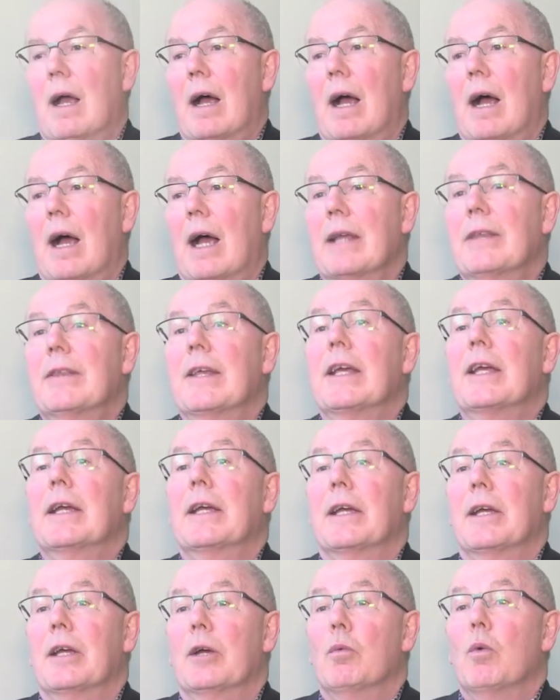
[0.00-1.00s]
I
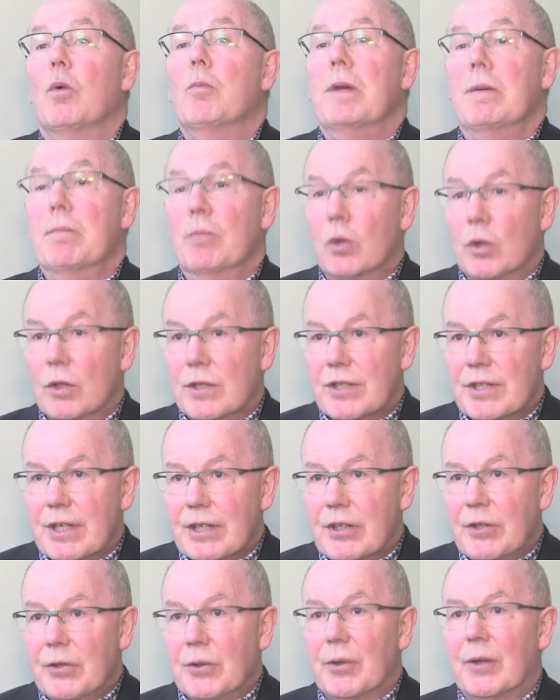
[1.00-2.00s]
think it will be more
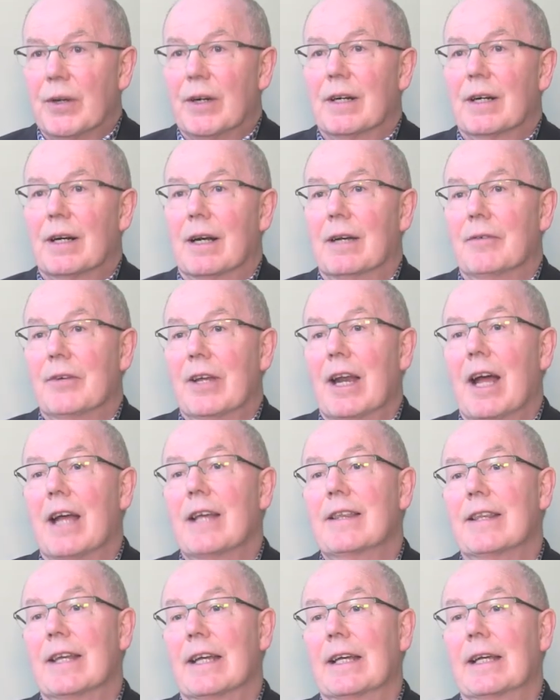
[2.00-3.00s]
secure. I mean, I
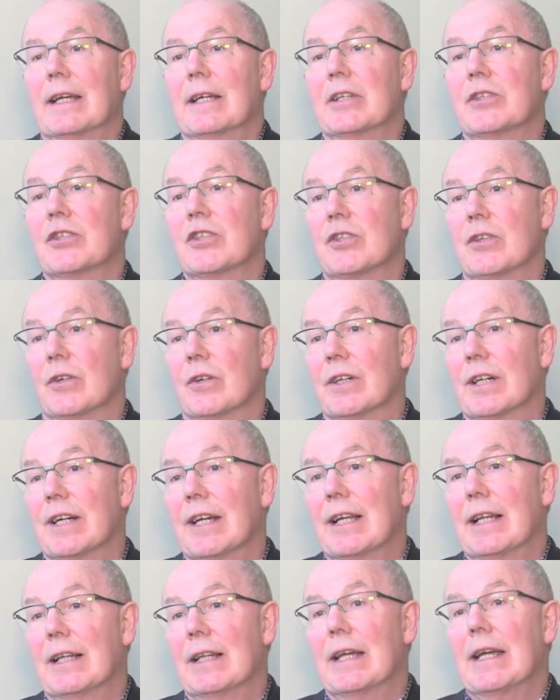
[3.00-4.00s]
think
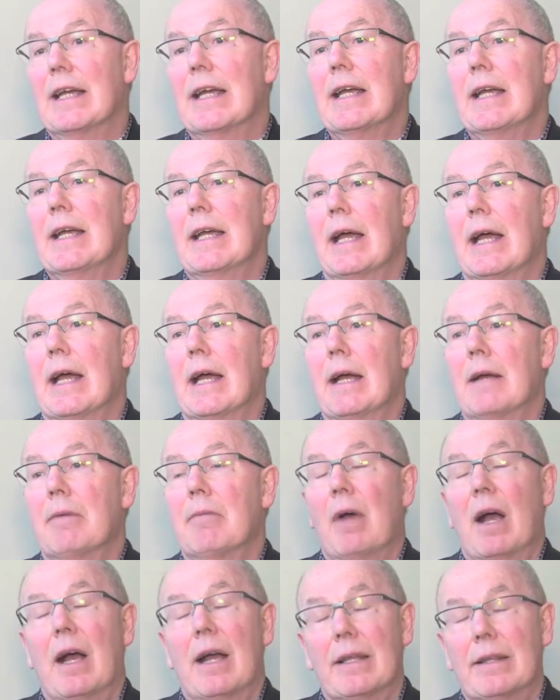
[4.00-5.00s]
historically,
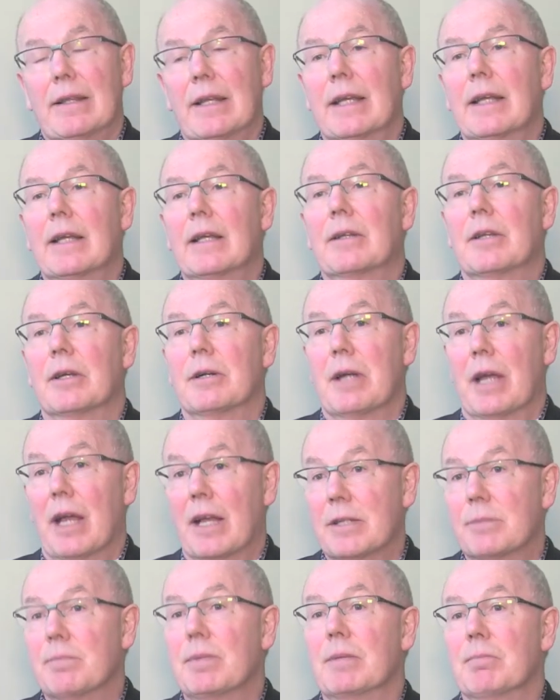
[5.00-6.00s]
I think there
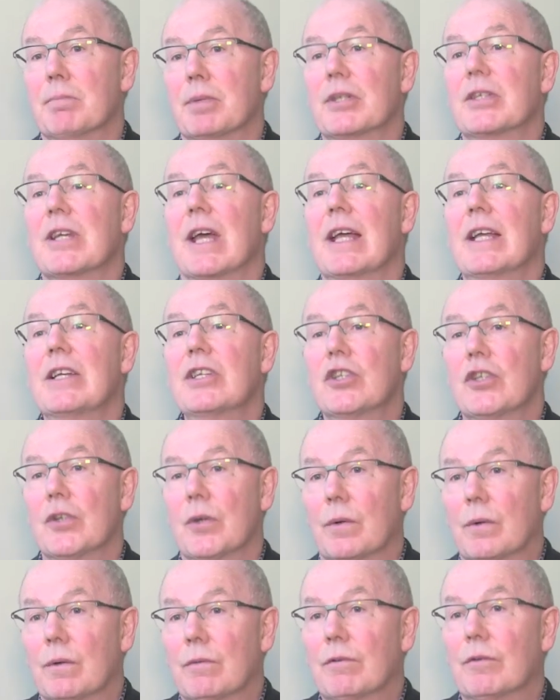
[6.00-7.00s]
has been
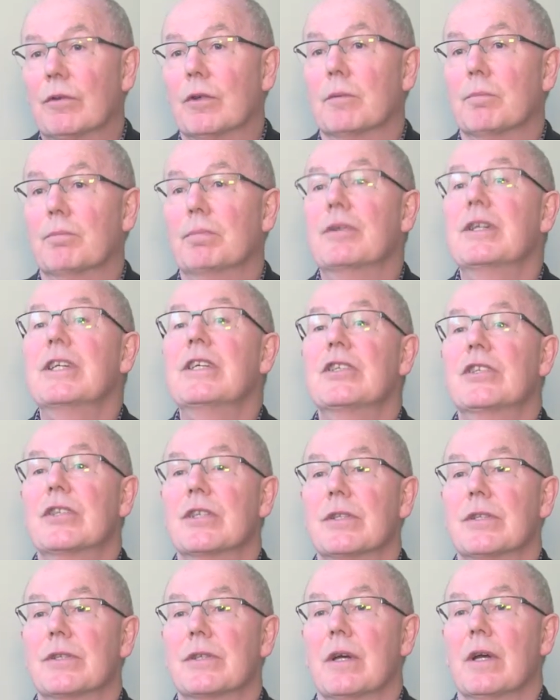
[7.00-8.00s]
potential for
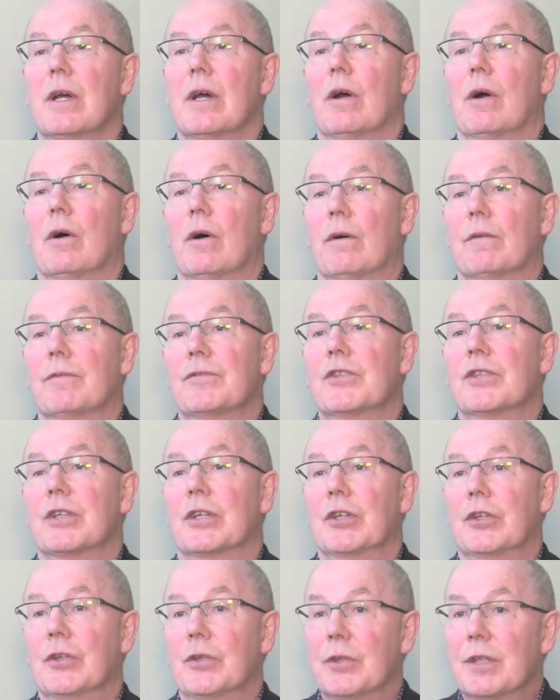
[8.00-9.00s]
breaches of
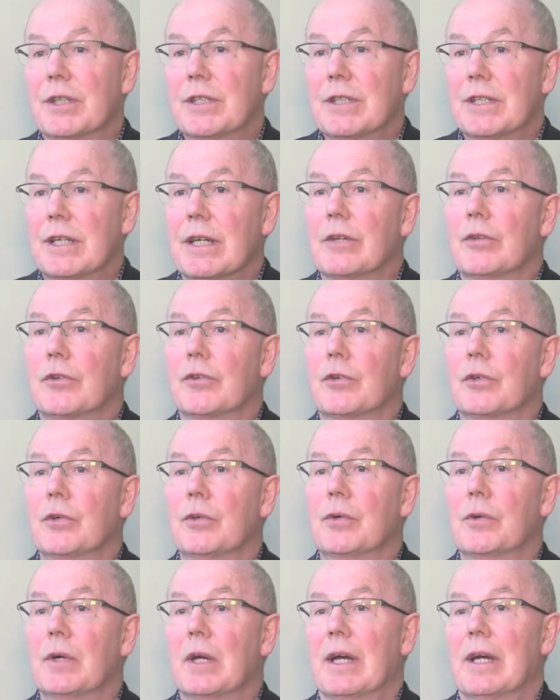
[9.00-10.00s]
security
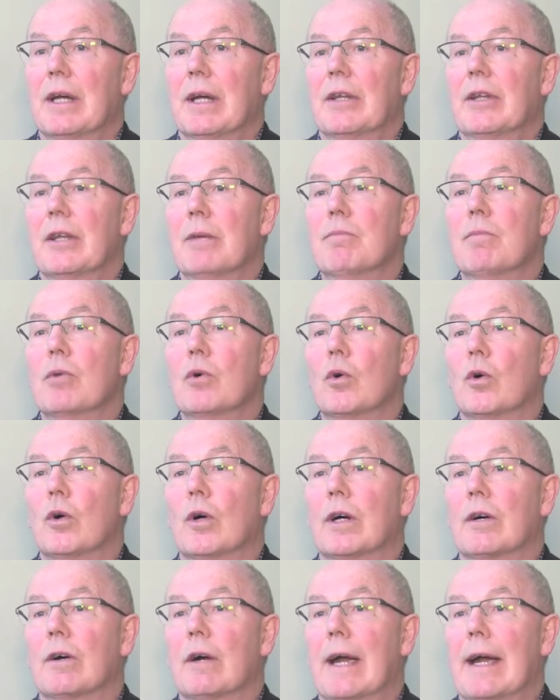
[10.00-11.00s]
through the
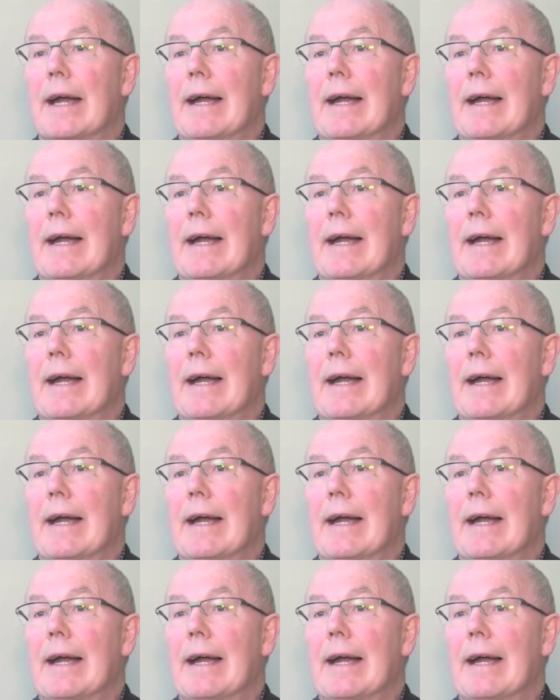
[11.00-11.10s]
more